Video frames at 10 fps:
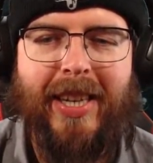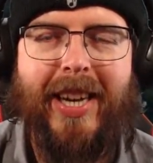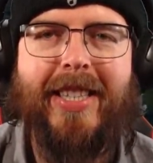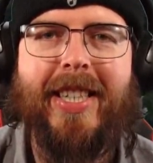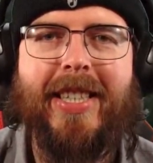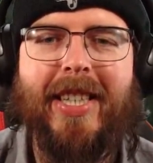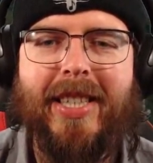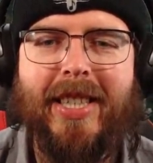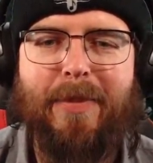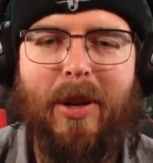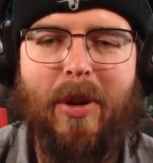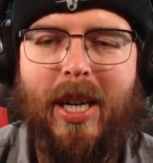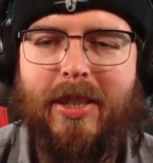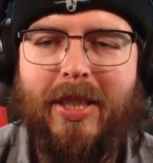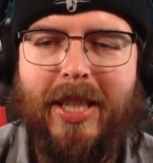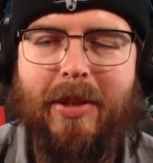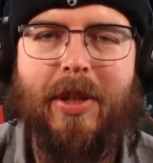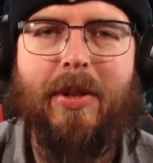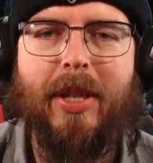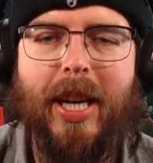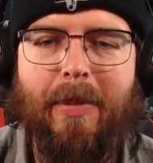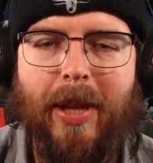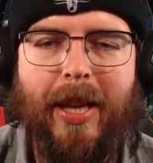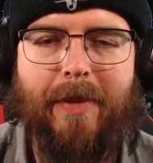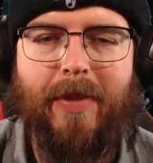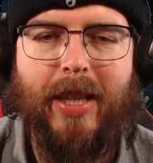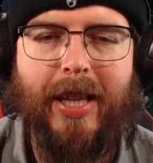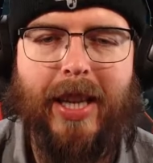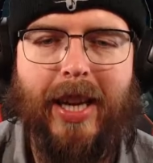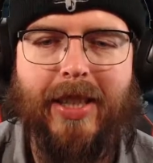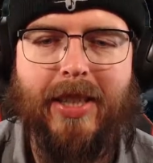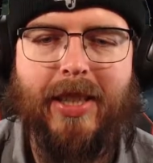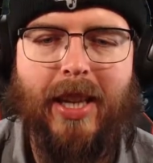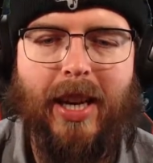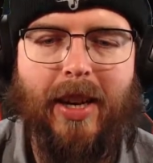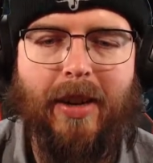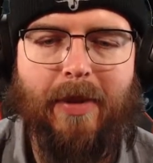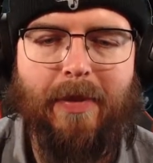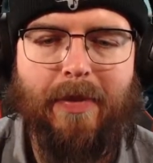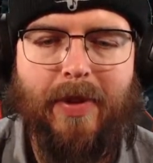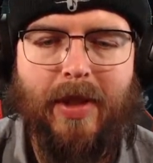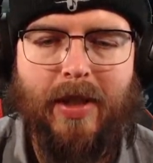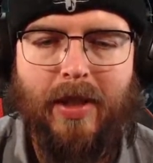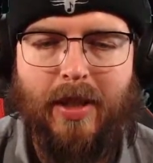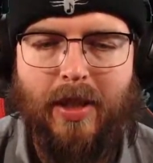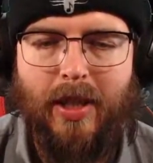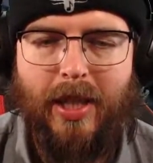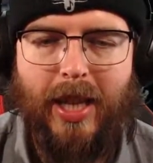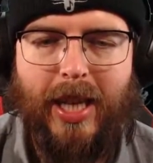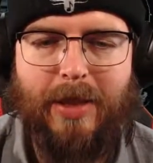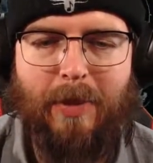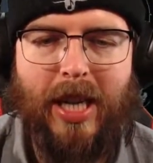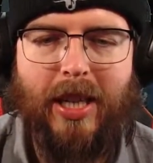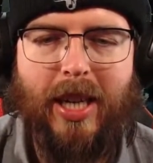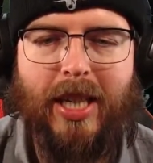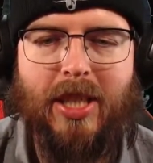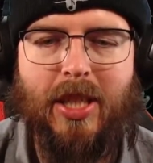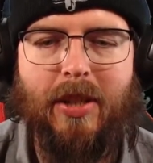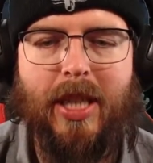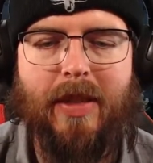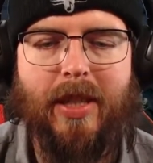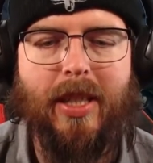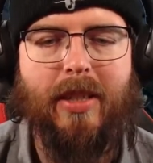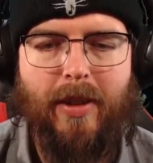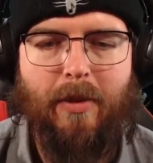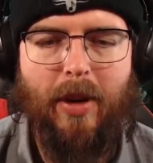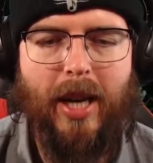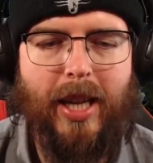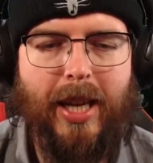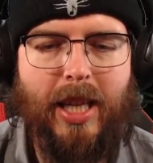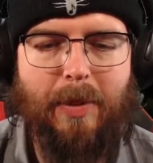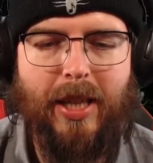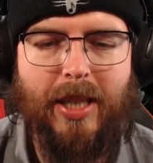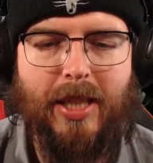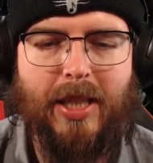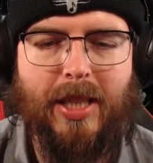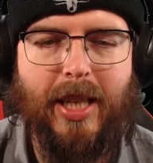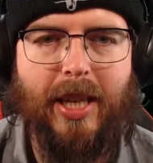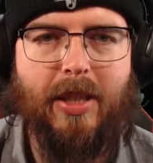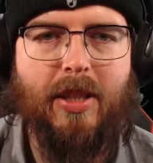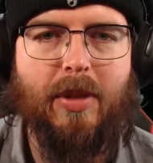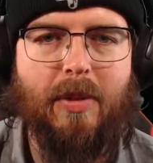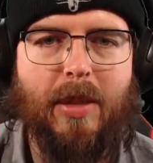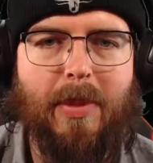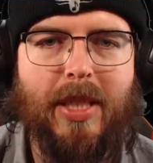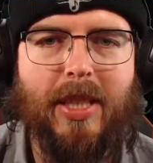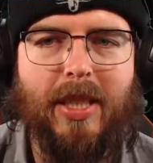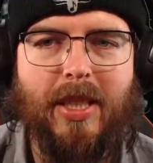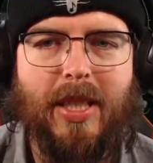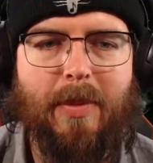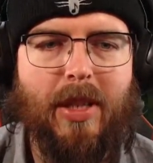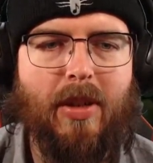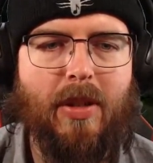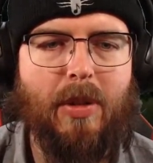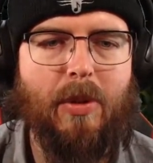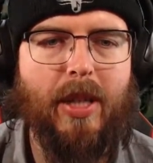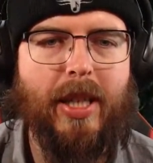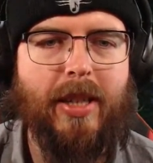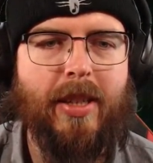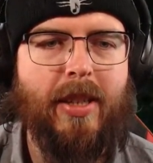It's it's it's been a while since I recorded gameplay, like it has. Um, it my guy is so heavy. What I like about this is that uh, you can read messages. Something incredible ahead.